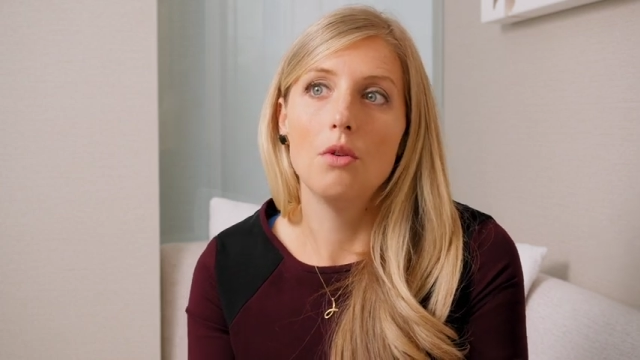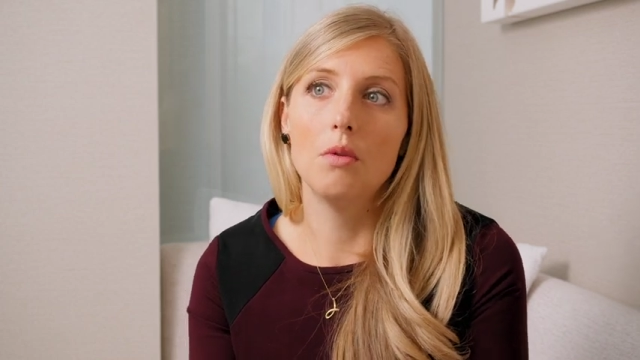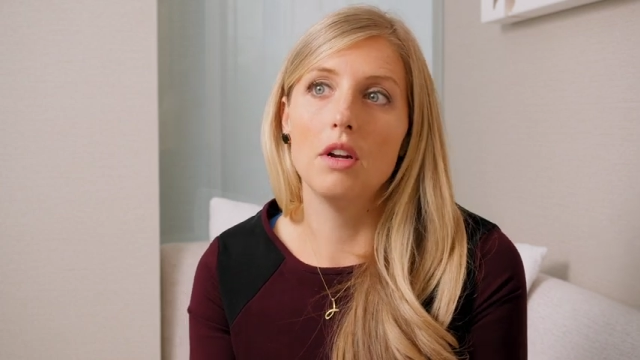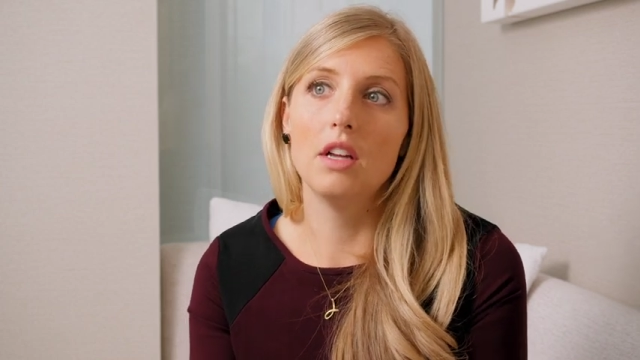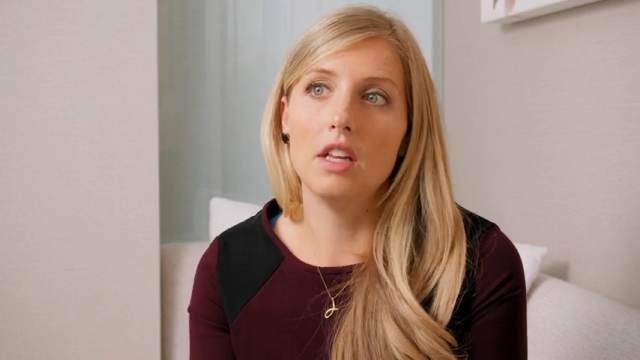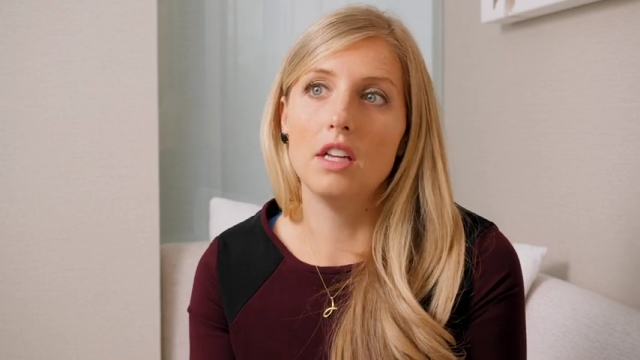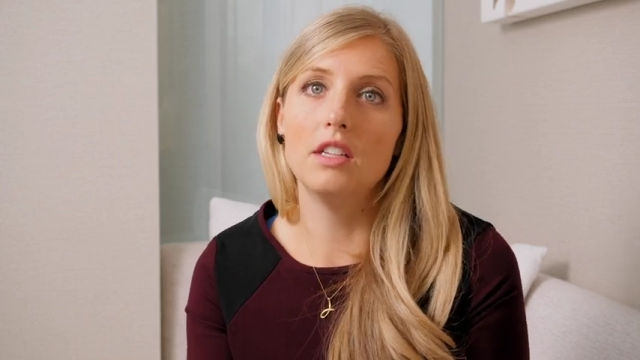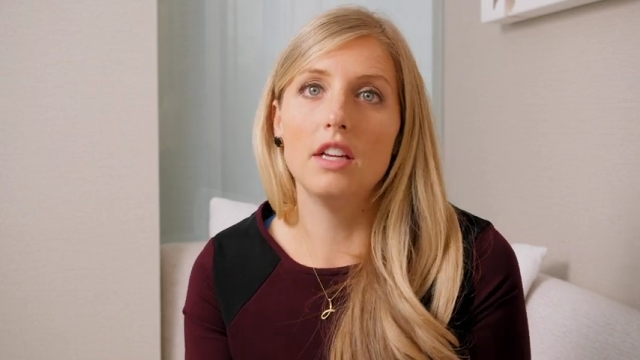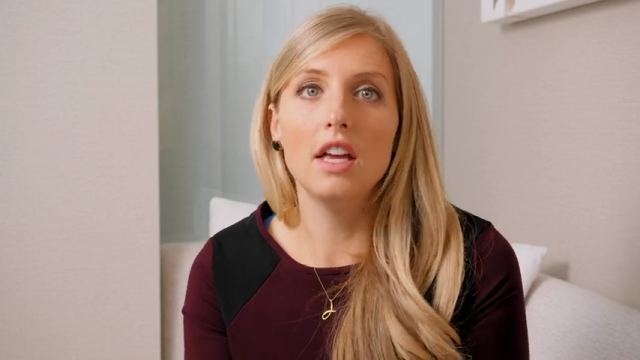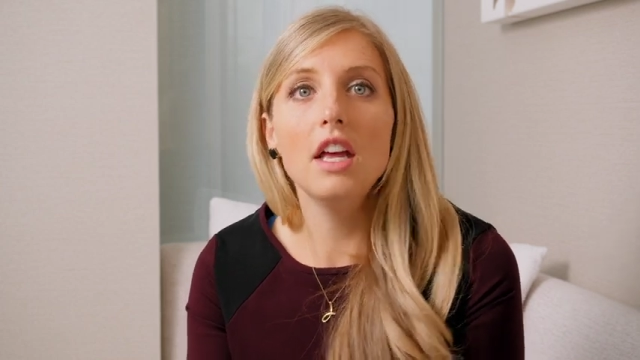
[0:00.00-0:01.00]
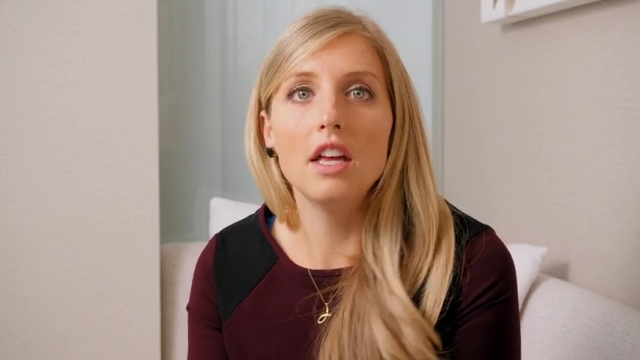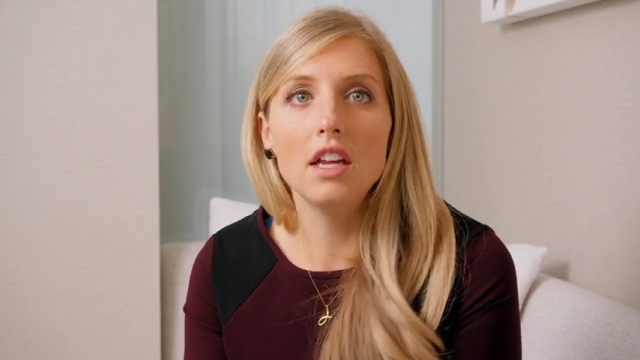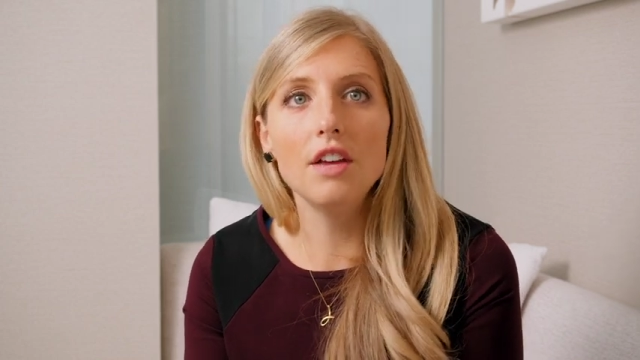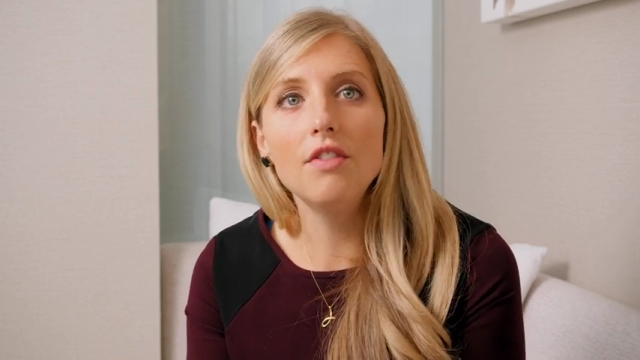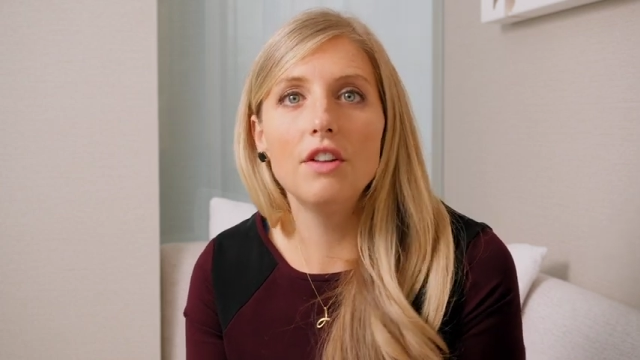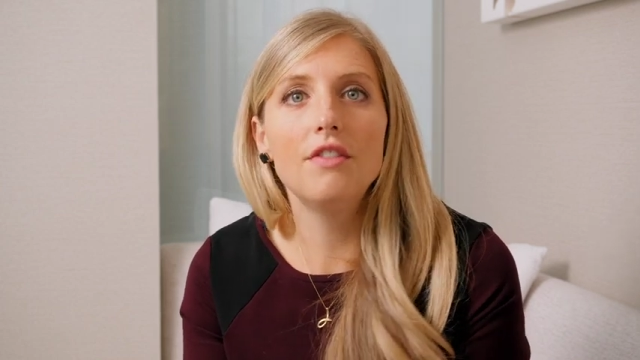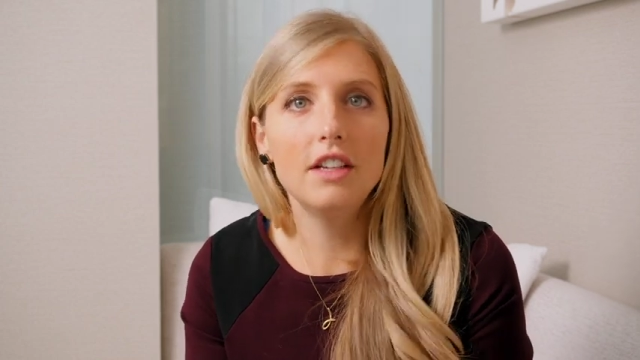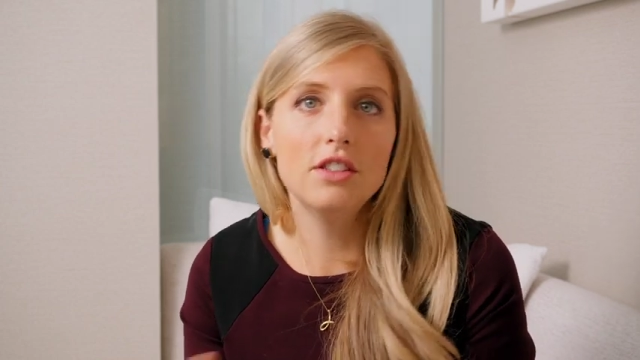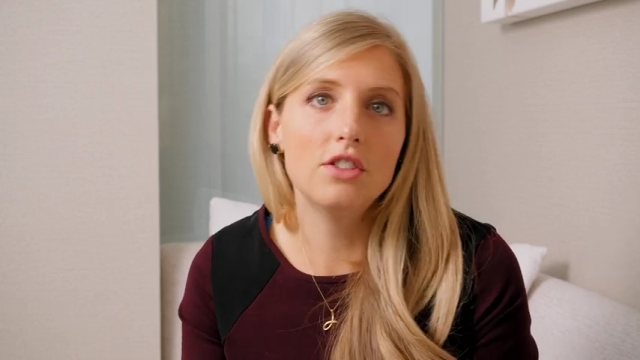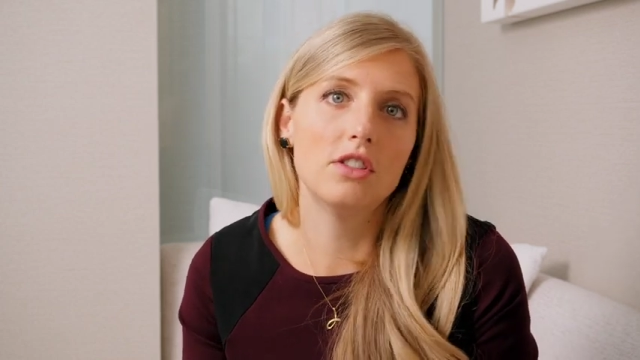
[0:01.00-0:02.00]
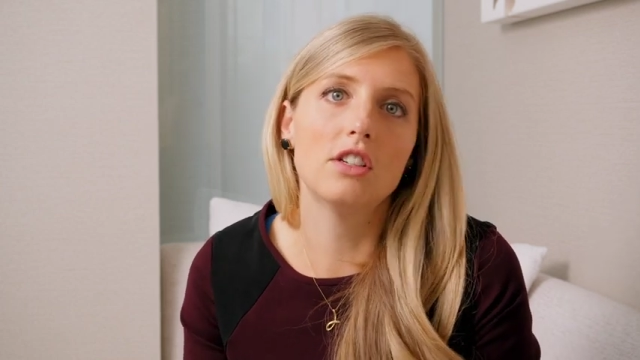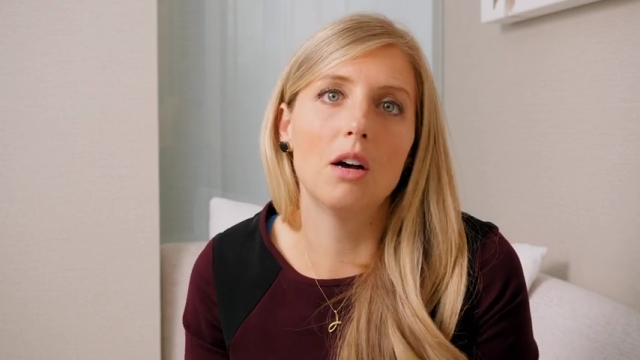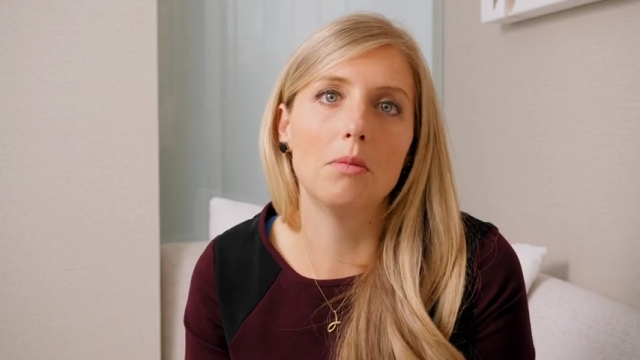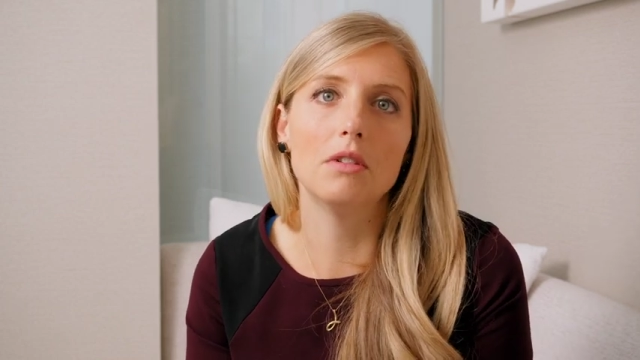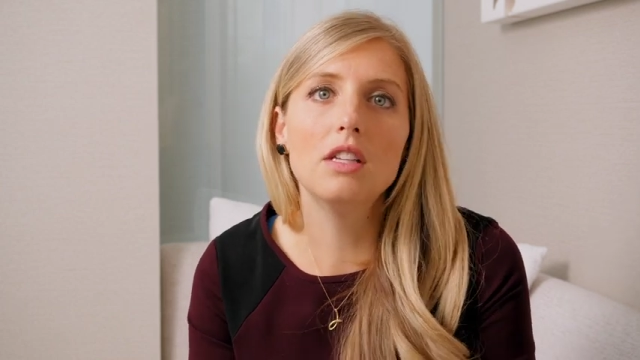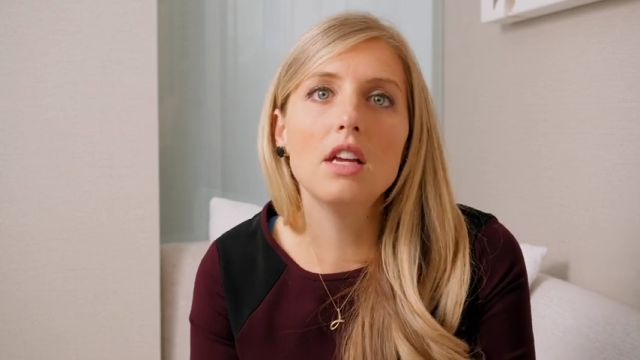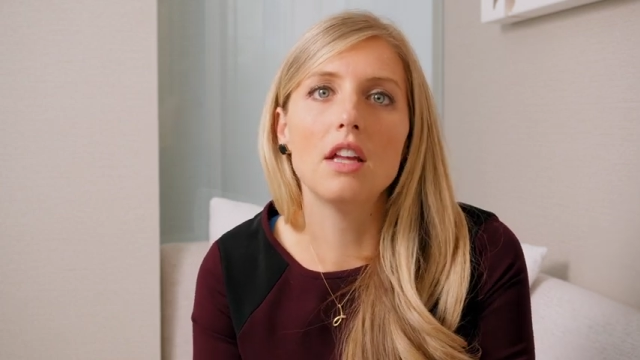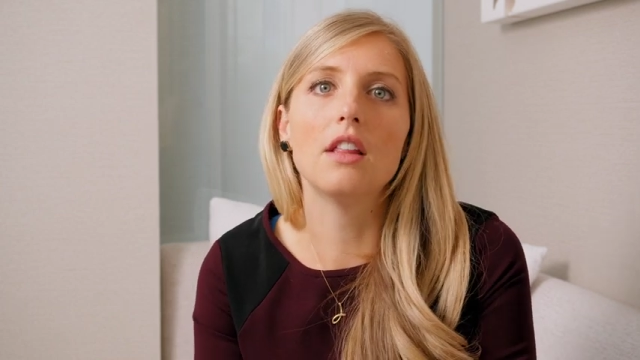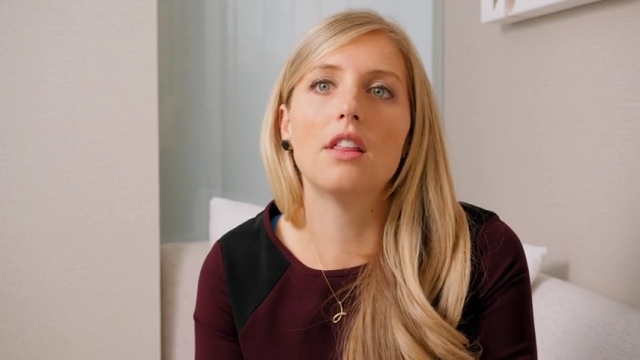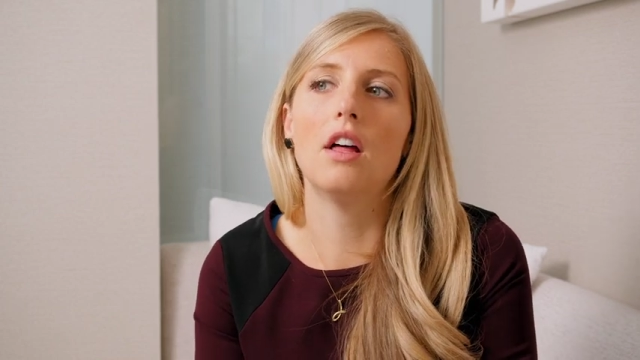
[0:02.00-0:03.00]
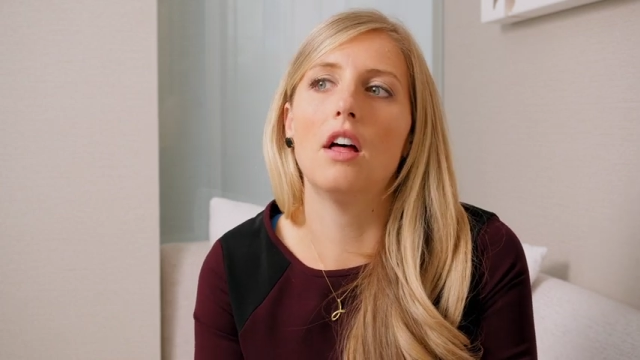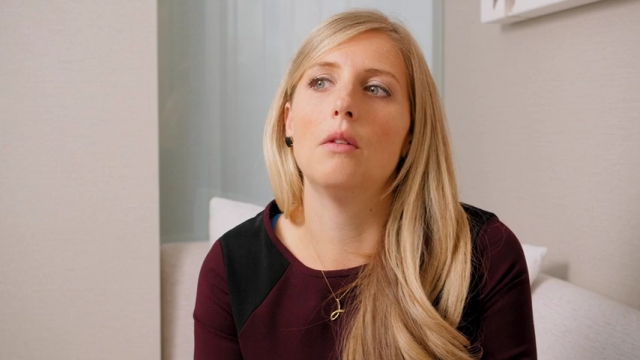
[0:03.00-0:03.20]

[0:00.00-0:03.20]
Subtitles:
really dig in, even if it is just a couple teeth.